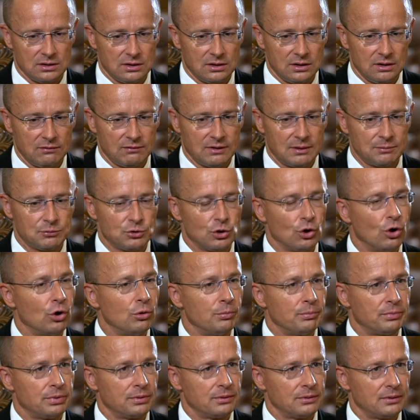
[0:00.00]
give up the
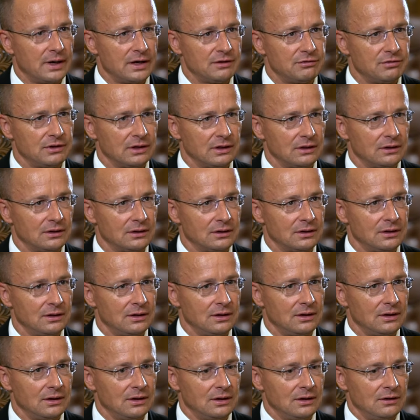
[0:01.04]
hope, I think.
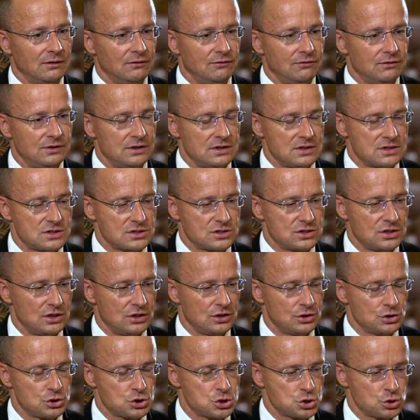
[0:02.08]
We
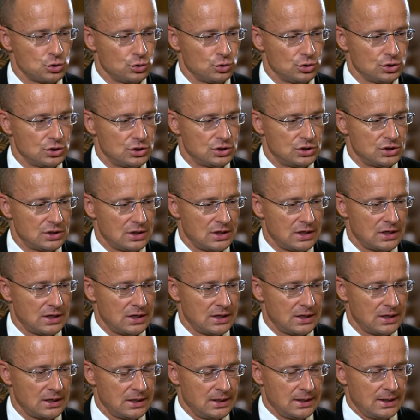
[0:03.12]
still should
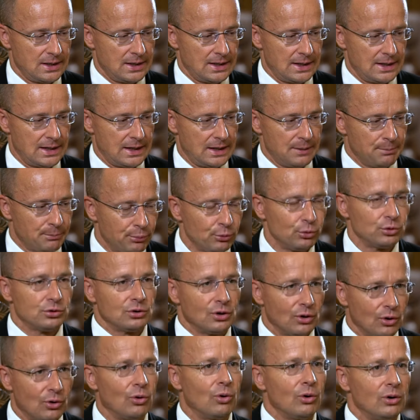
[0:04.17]
uh, put
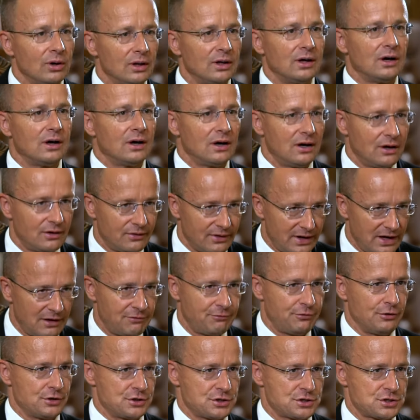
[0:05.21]
all our
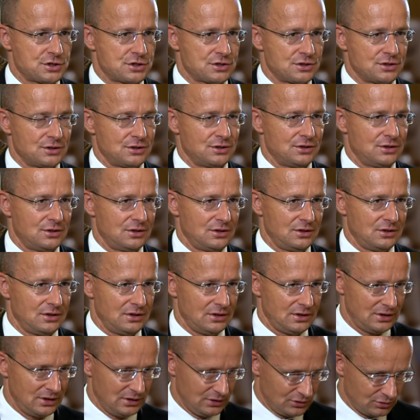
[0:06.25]
efforts
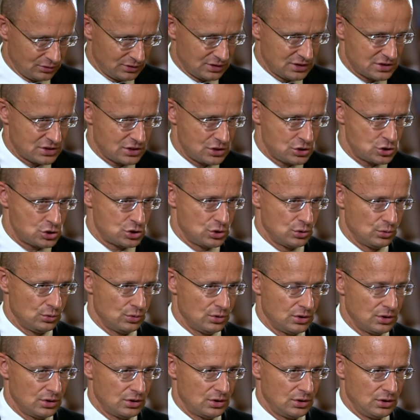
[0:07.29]
into this issue
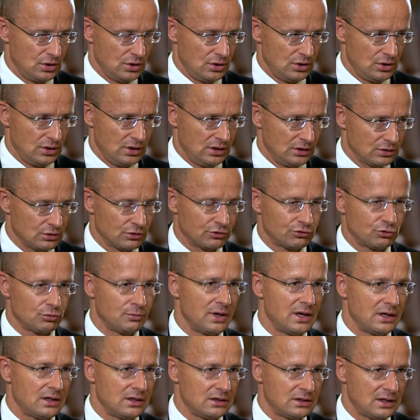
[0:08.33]
in order to
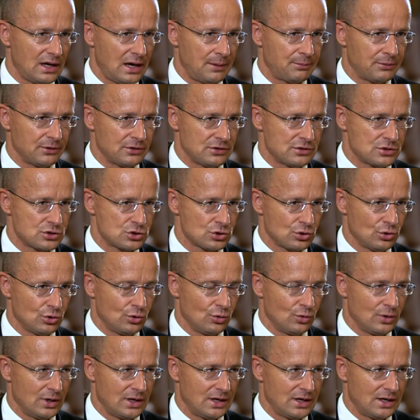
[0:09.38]
make it happen.
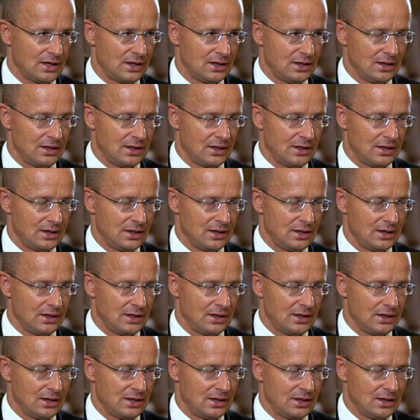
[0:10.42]
So uh,